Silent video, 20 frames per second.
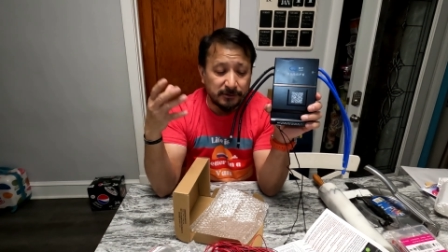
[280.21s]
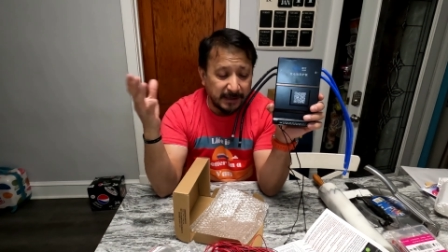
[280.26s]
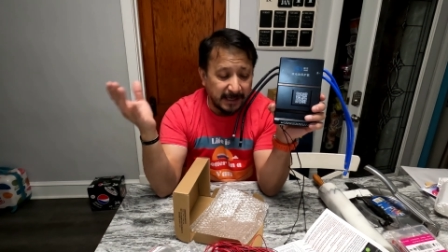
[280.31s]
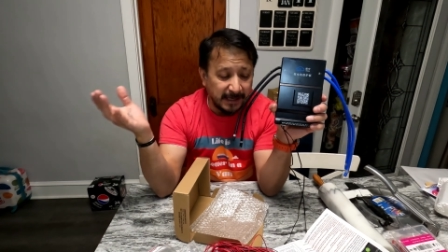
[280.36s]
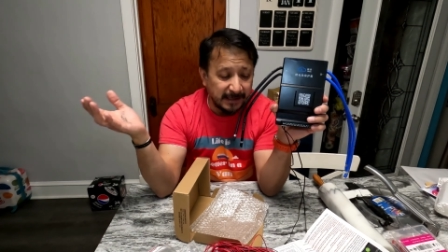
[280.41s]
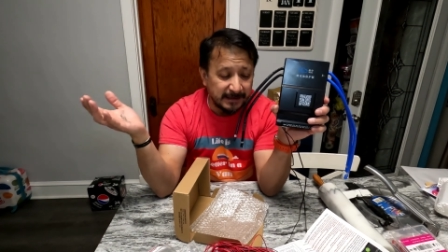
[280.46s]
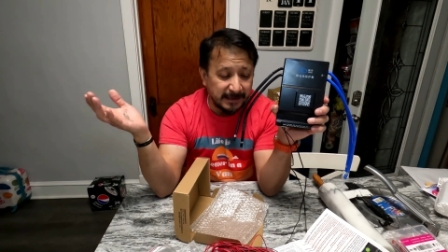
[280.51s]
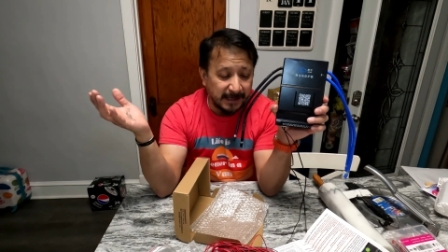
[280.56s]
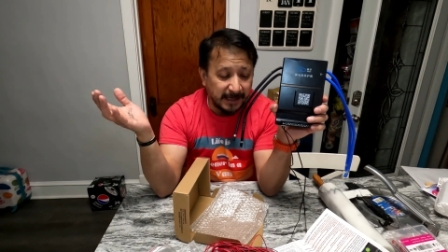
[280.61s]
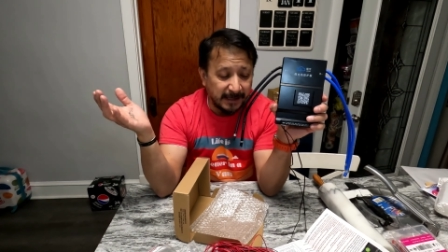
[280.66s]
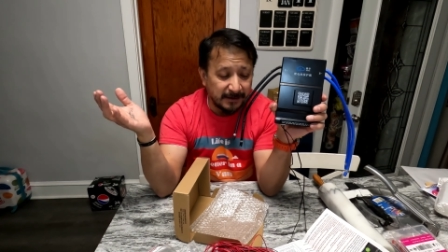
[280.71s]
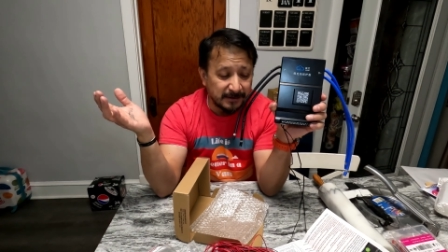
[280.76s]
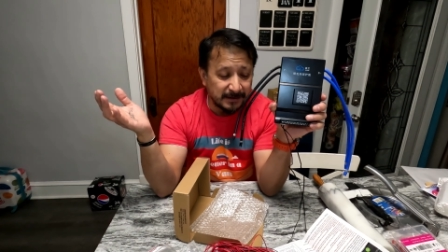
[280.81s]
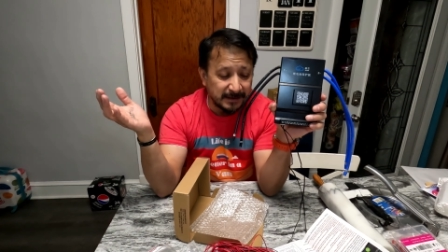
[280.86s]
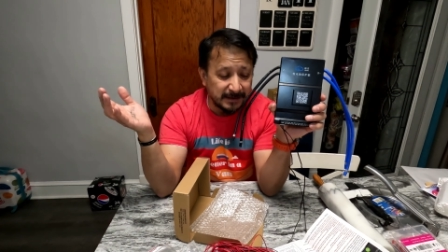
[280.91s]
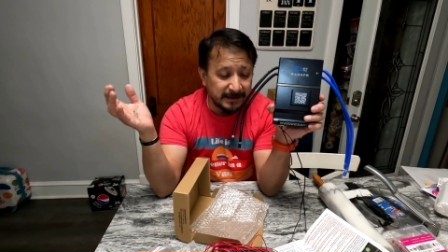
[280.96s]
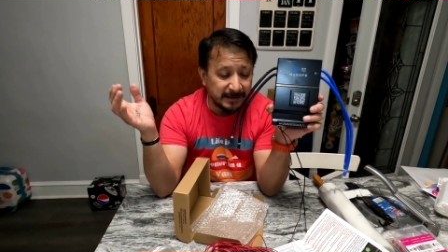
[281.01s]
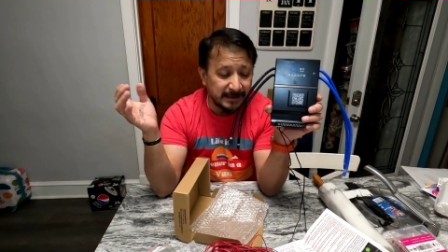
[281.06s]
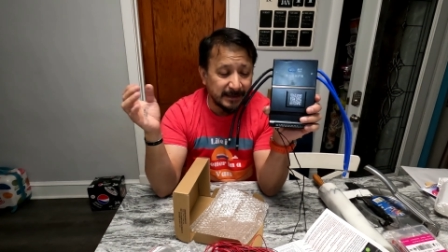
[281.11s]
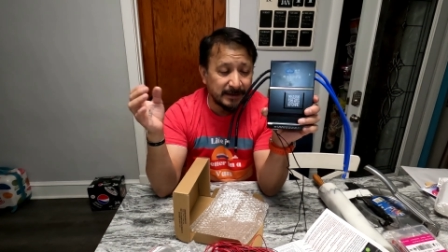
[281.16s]
You can't die at a
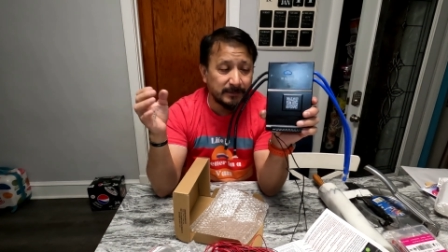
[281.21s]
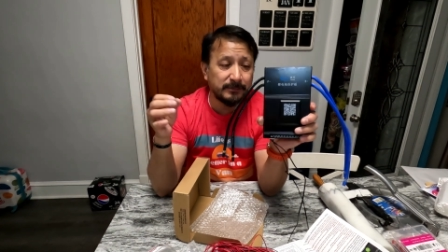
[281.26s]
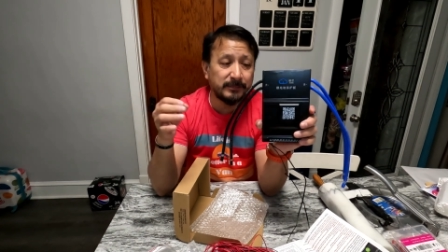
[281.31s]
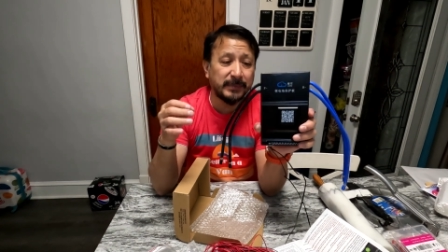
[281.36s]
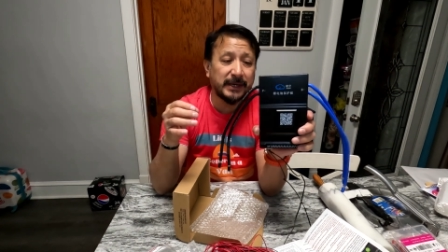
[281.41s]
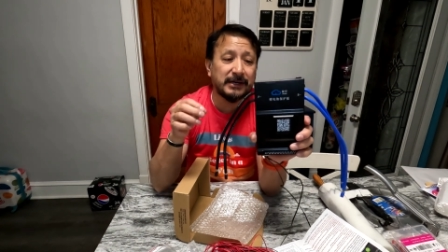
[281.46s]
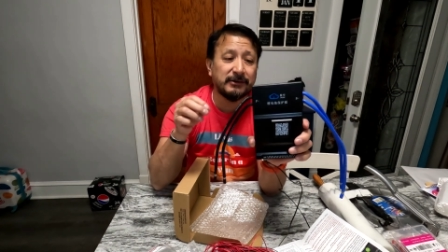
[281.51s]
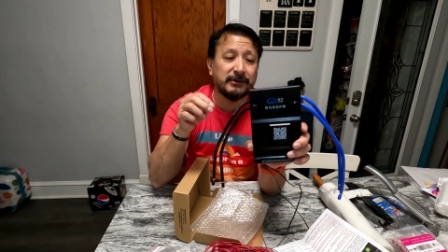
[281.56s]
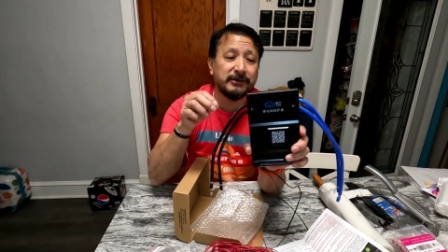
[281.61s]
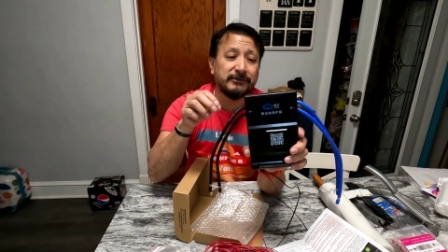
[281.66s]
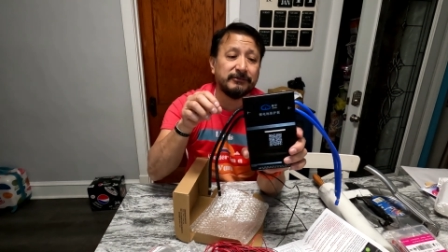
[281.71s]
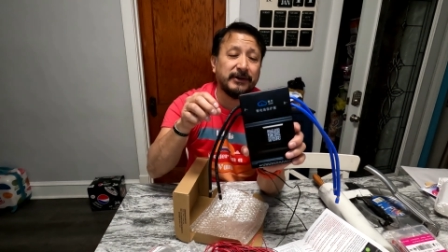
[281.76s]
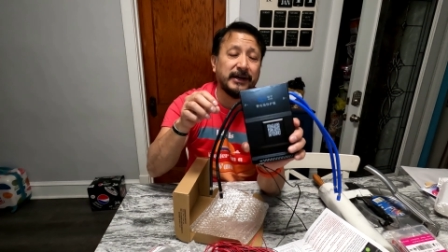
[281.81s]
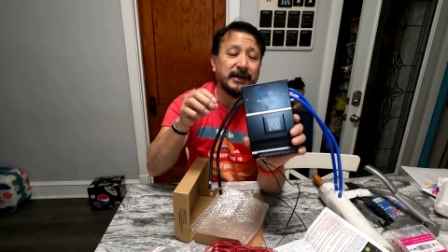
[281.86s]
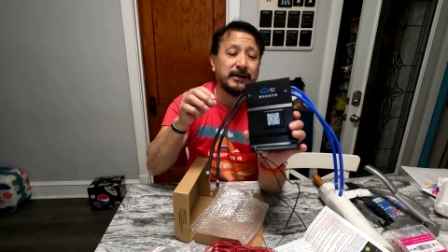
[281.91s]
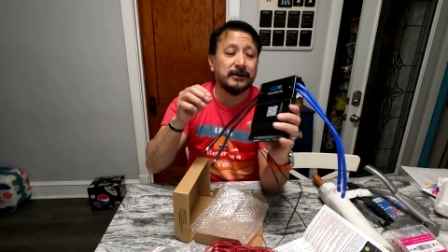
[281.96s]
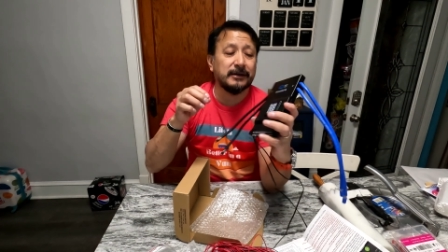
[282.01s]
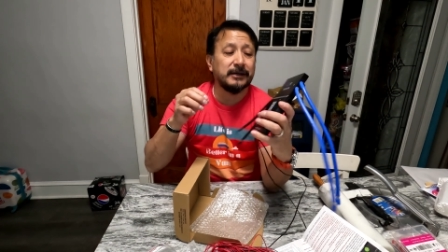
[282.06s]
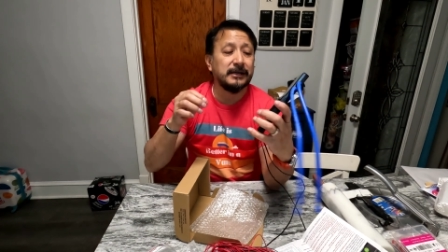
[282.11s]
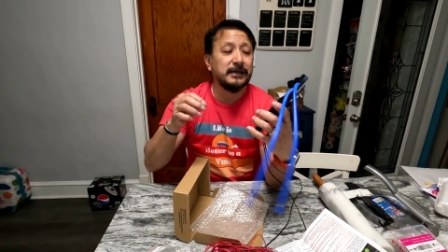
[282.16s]
lithium battery
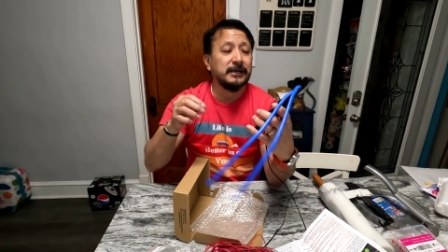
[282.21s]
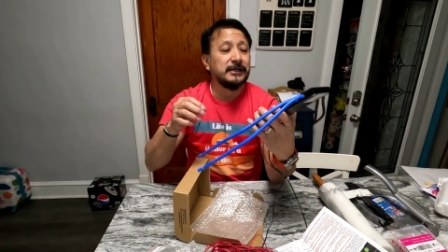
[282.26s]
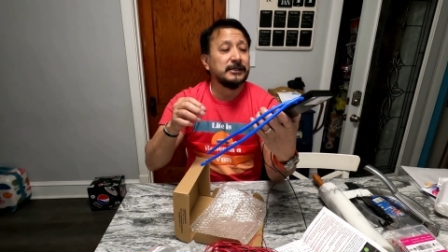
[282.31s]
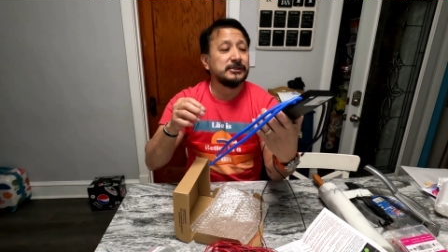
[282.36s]
fire.